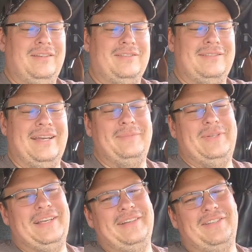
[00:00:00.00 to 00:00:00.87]
So that can
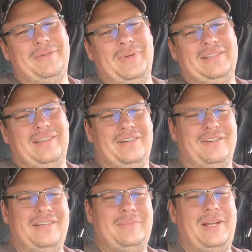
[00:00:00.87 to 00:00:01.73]
be taken two ways,
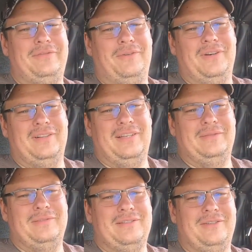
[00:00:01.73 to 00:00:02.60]
literally and metaphorically.
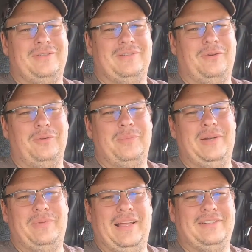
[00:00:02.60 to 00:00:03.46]
So old
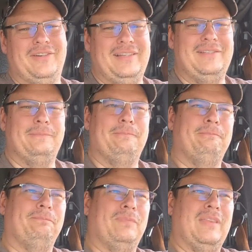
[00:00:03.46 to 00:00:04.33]
men plant trees,
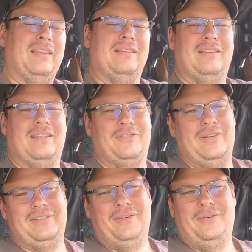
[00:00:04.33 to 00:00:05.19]
the
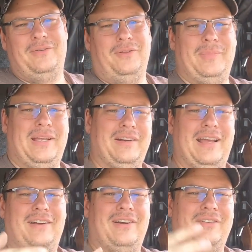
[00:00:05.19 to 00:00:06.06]
trees grow, the old men are
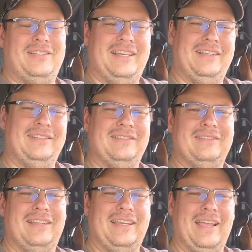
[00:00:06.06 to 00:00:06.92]
not around to see it,
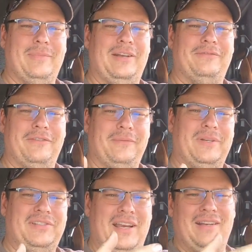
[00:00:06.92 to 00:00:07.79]
they can't benefit from
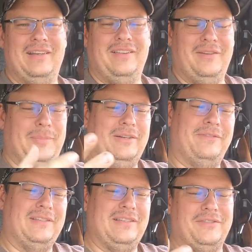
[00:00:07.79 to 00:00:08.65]
the shade and the other
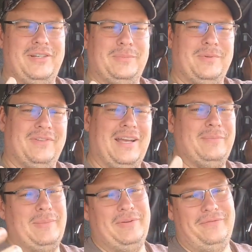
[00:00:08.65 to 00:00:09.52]
benefits that trees
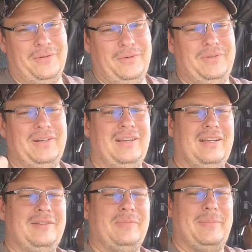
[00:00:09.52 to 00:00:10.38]
provide, maybe food,
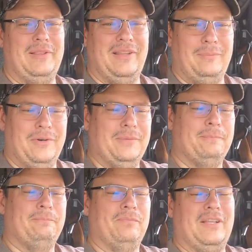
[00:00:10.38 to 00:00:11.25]
maybe lumber.
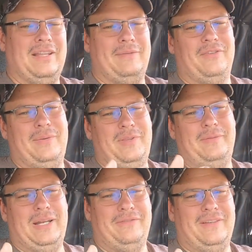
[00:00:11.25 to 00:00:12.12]
They'll never reap the
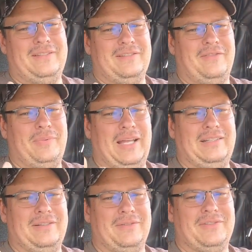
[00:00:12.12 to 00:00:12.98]
benefits of
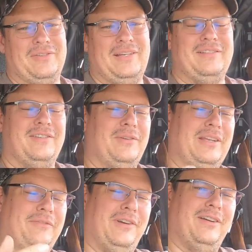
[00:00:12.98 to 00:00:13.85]
planting those trees. They're doing
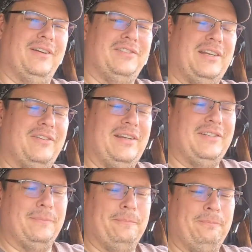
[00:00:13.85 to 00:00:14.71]
it for a younger generation.